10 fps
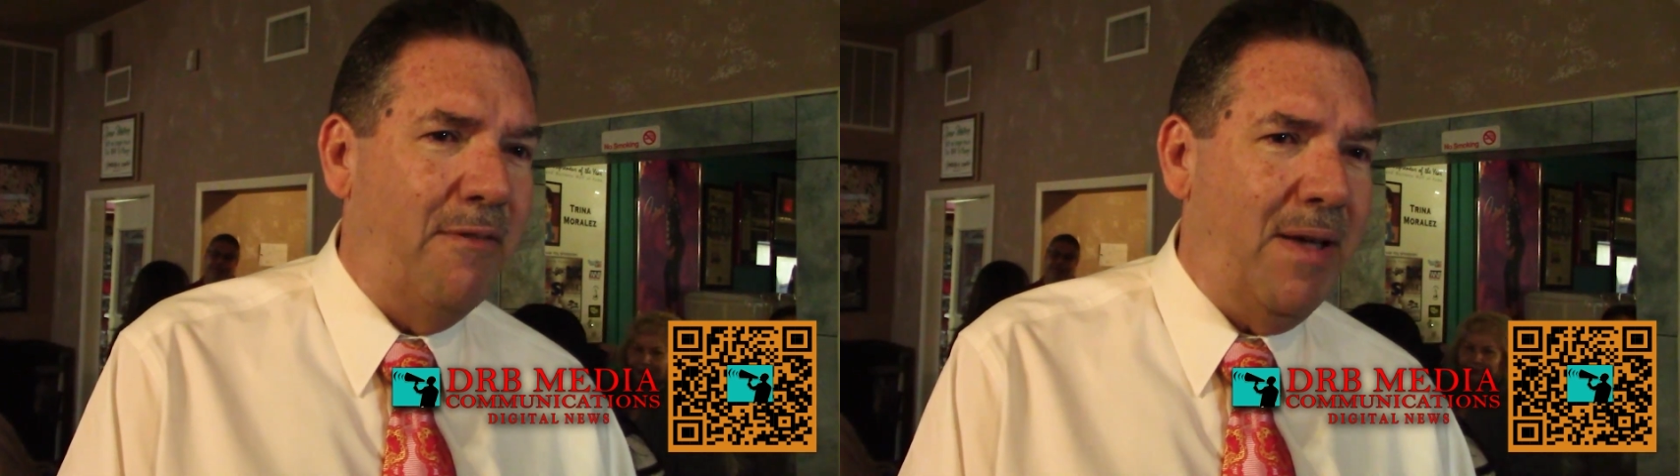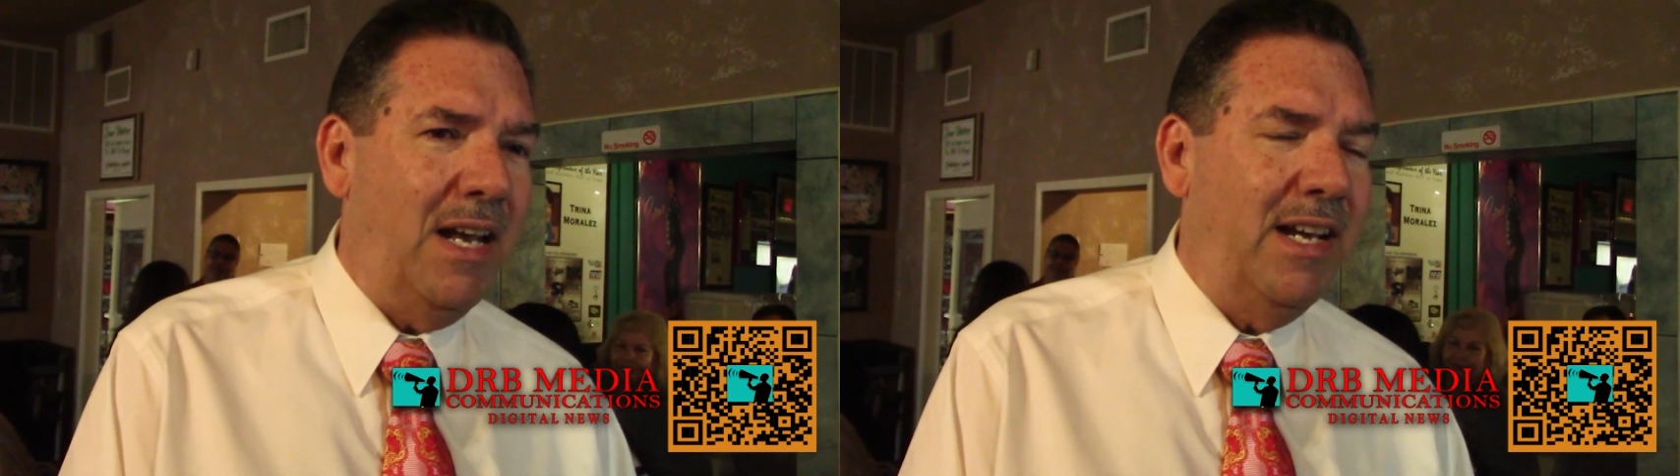
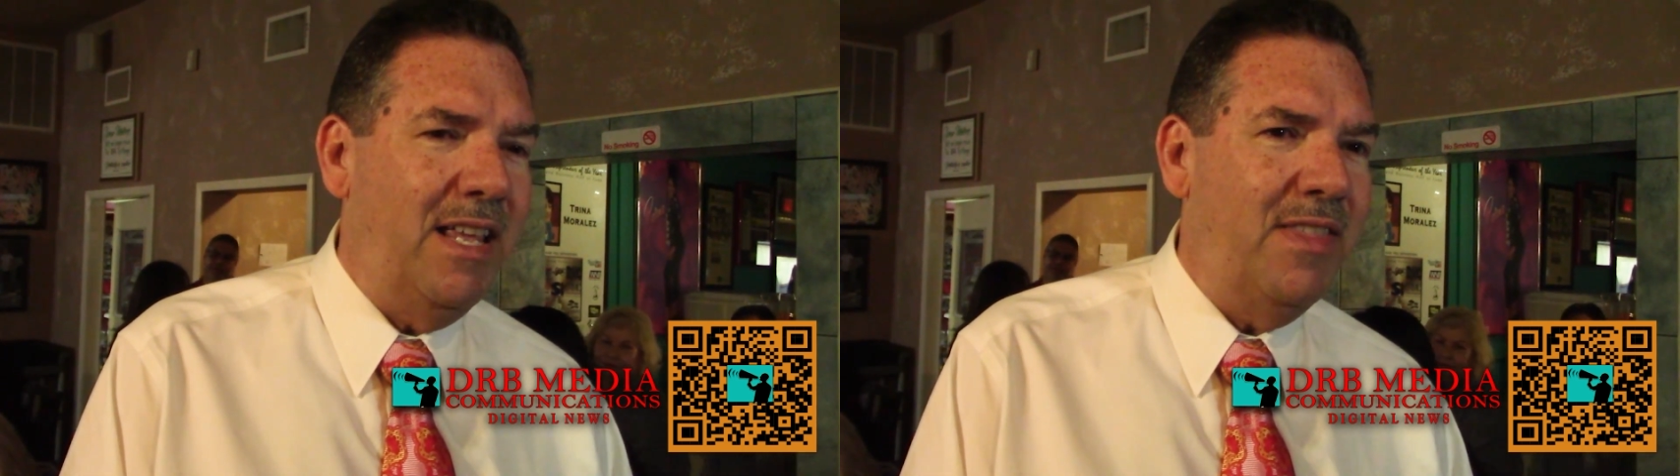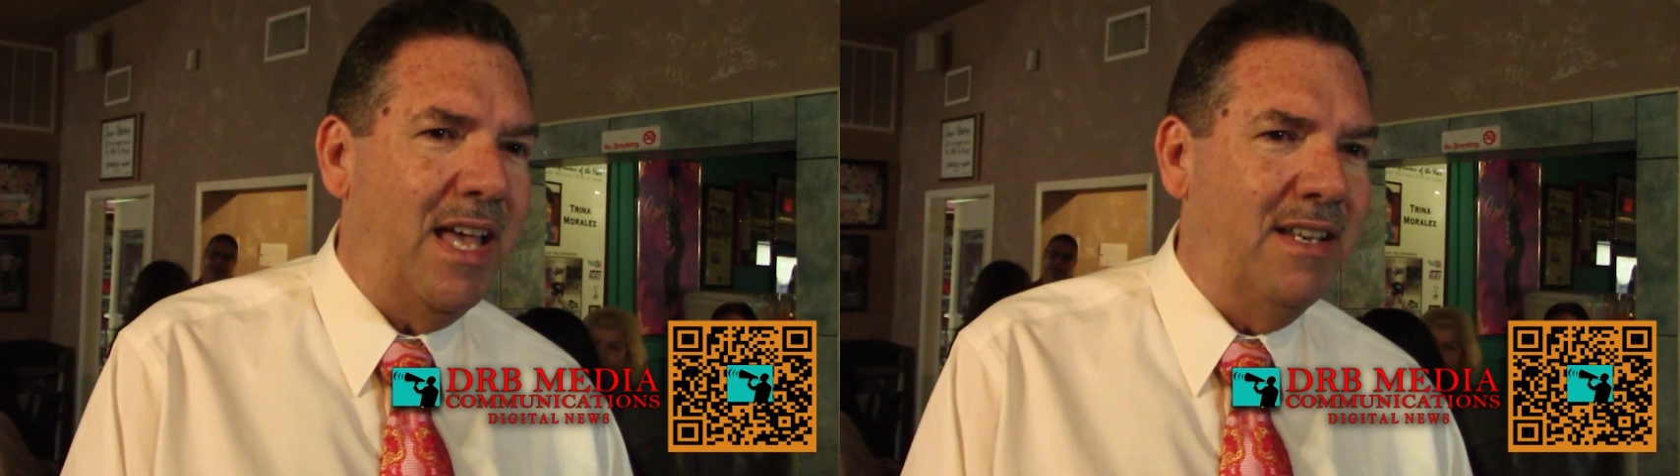they
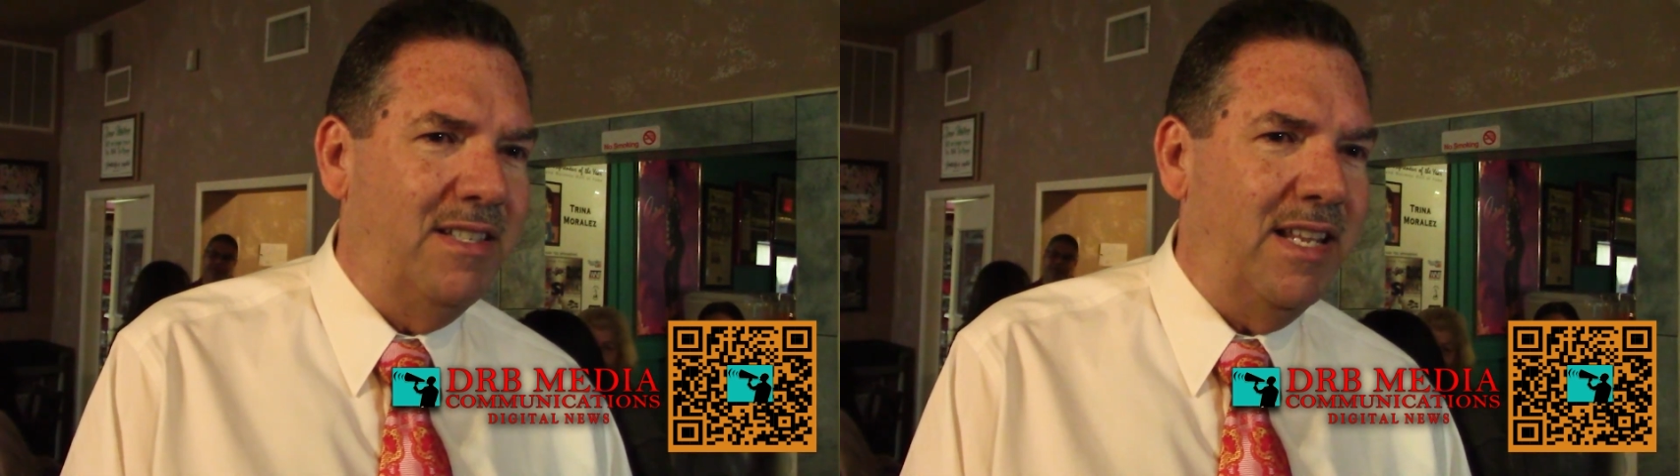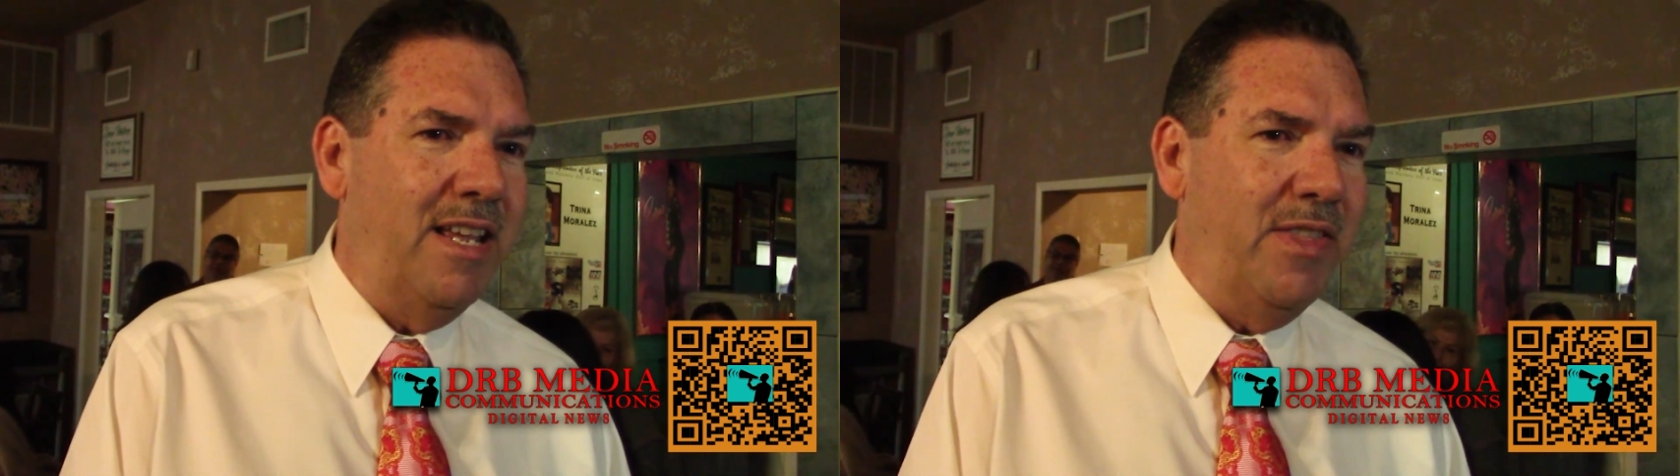validate that,
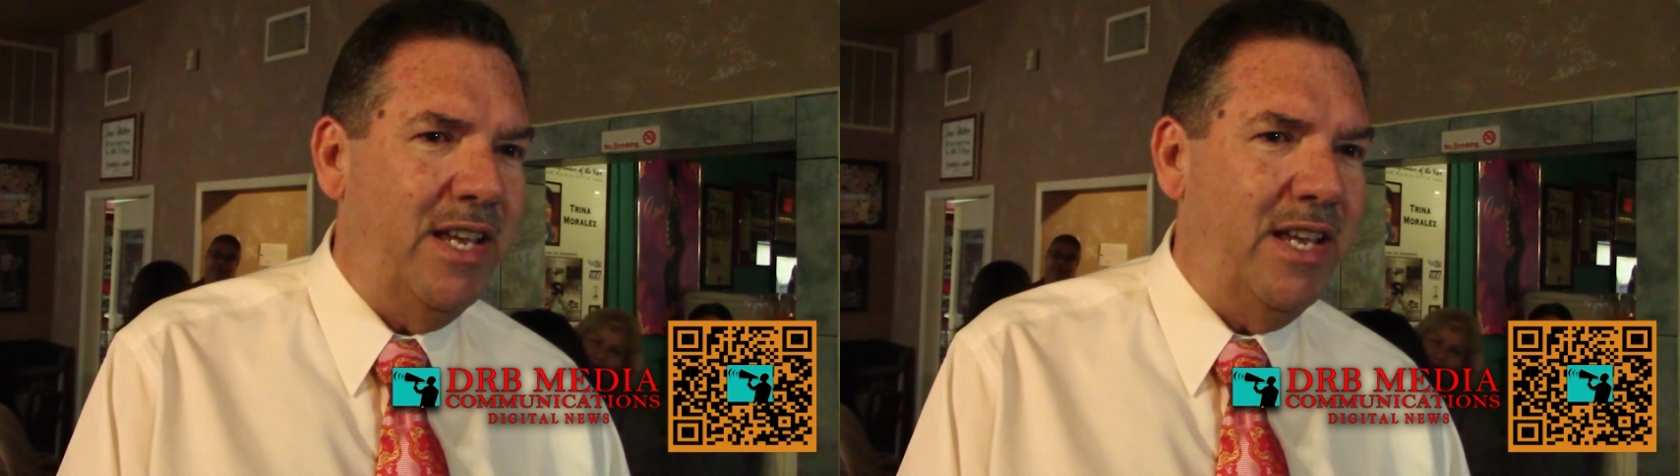and today